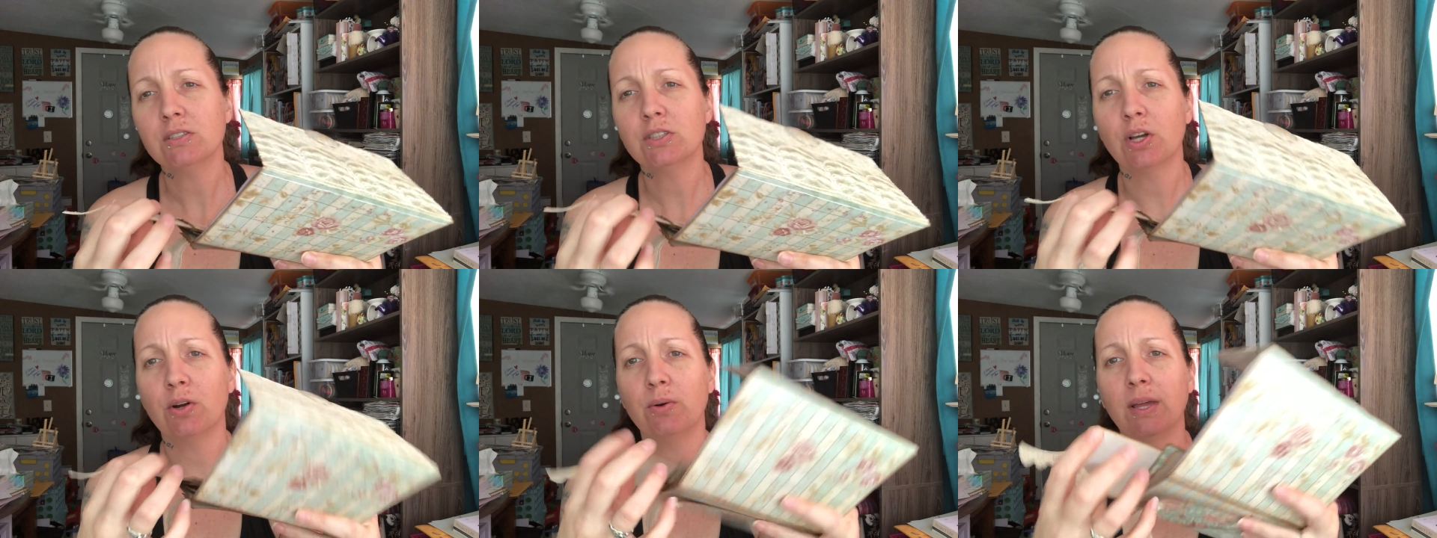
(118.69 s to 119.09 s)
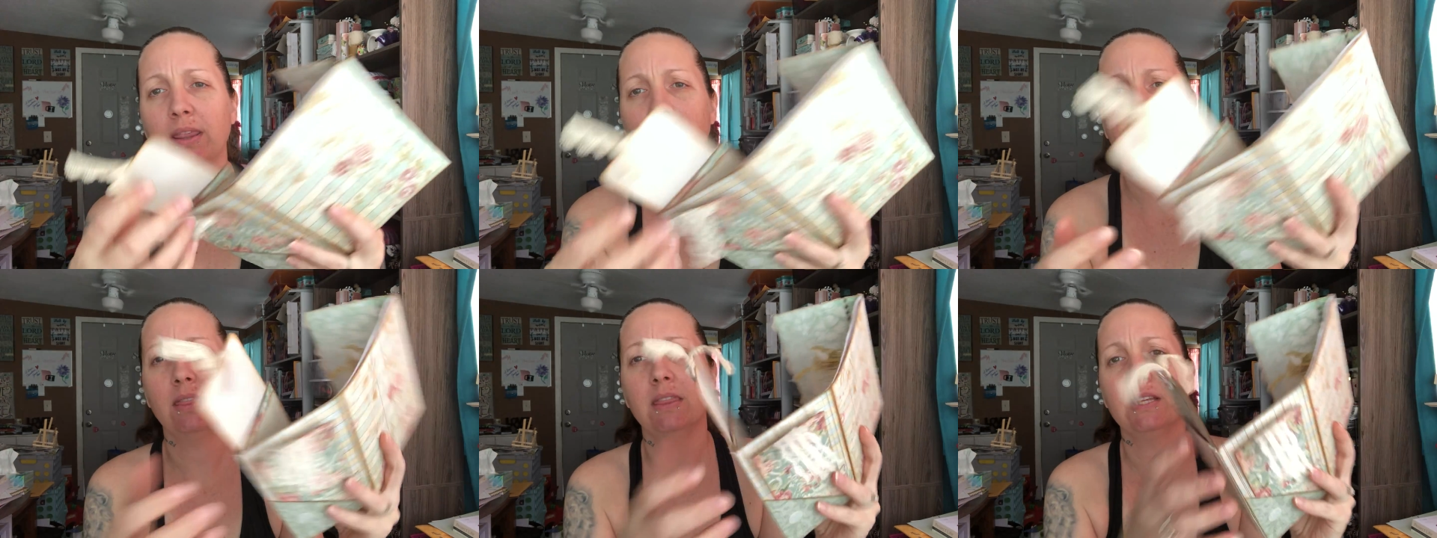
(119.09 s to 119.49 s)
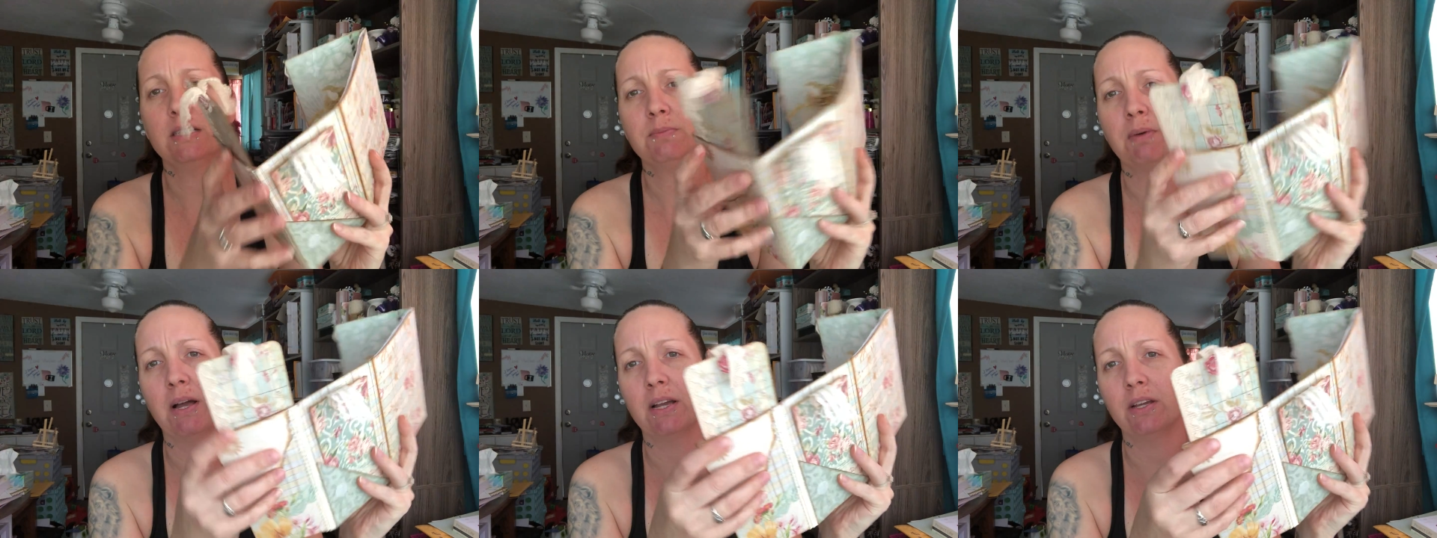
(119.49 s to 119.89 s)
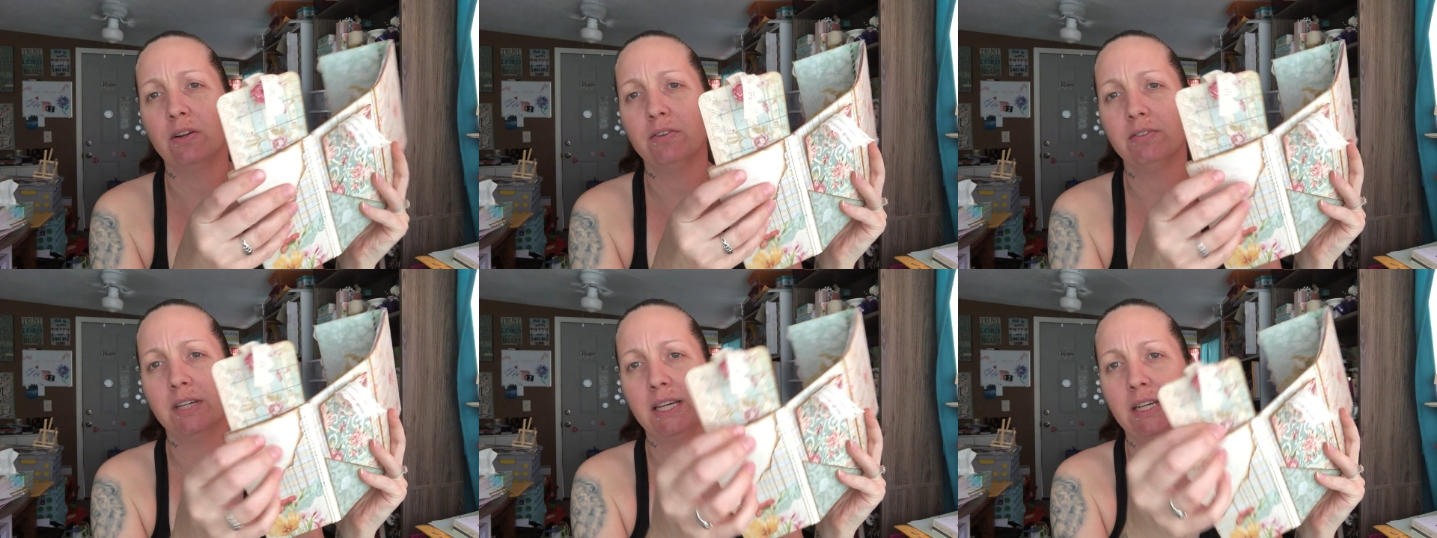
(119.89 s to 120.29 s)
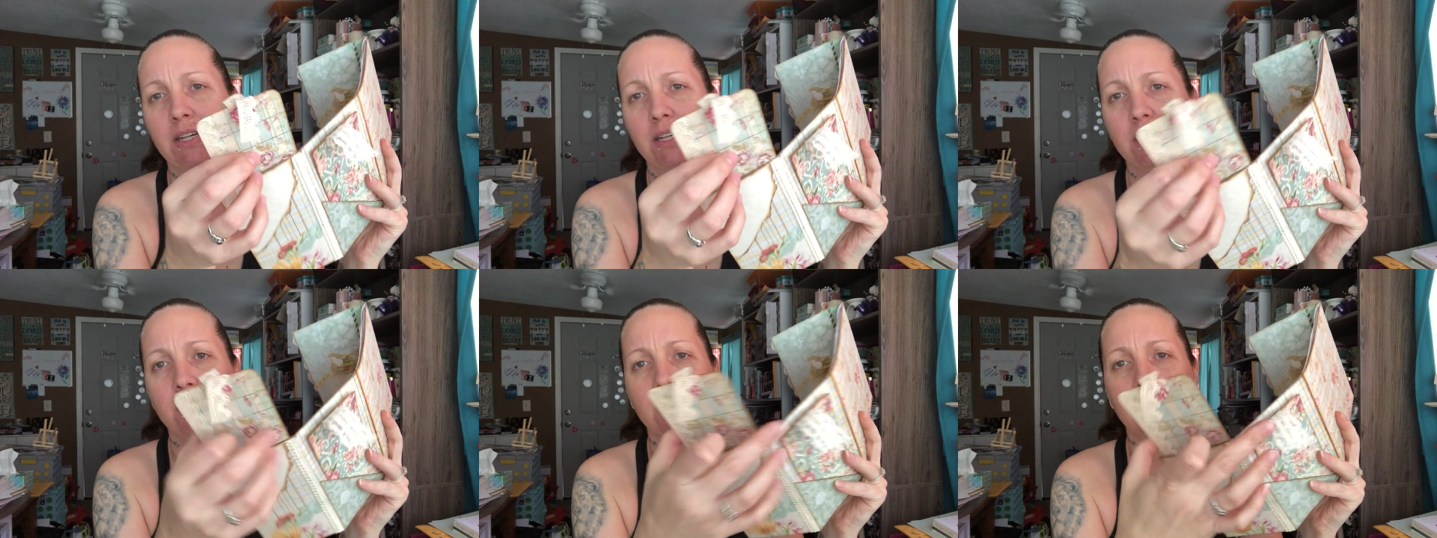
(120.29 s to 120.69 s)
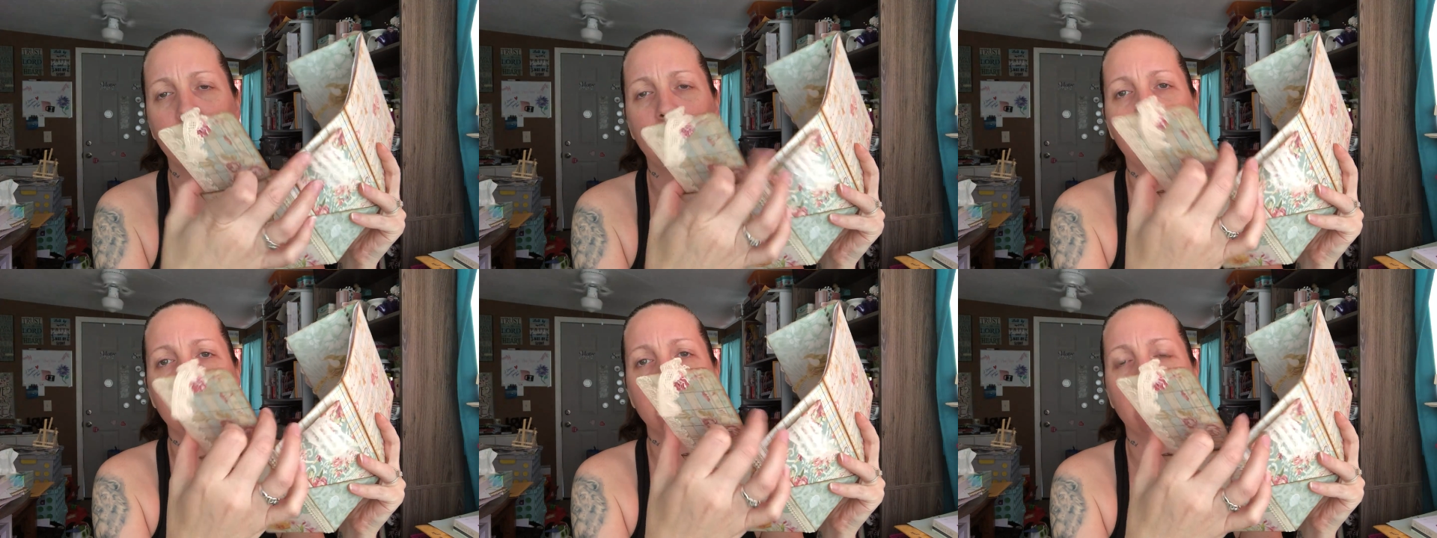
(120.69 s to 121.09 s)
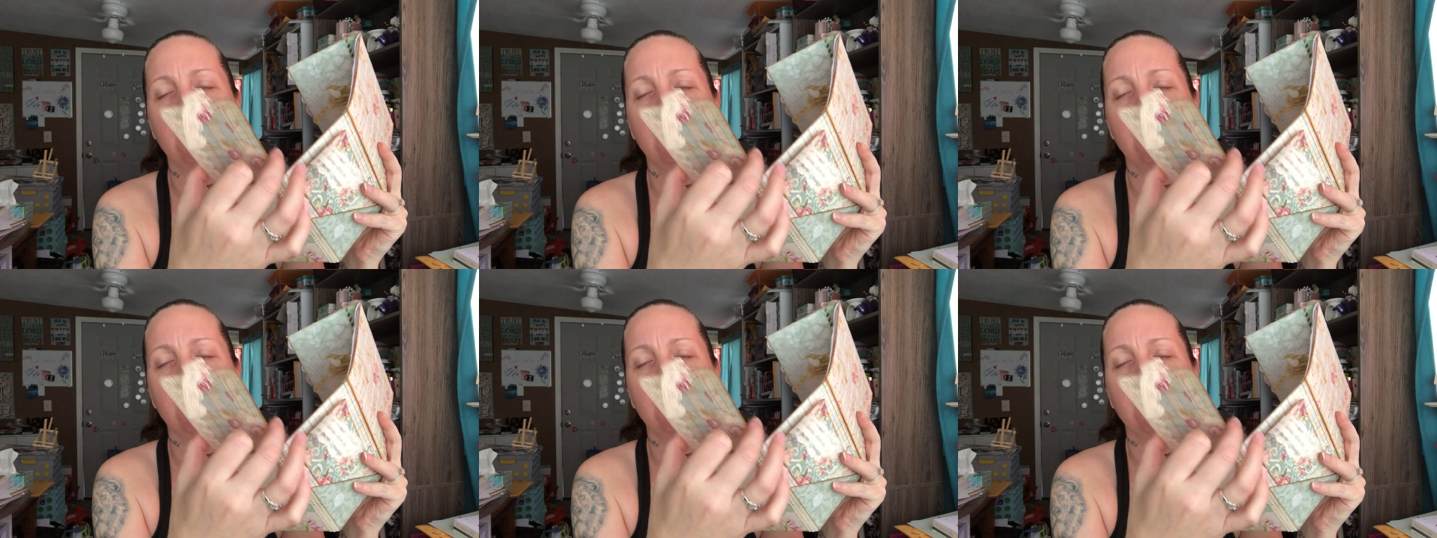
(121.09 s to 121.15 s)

So in this pocket over here that is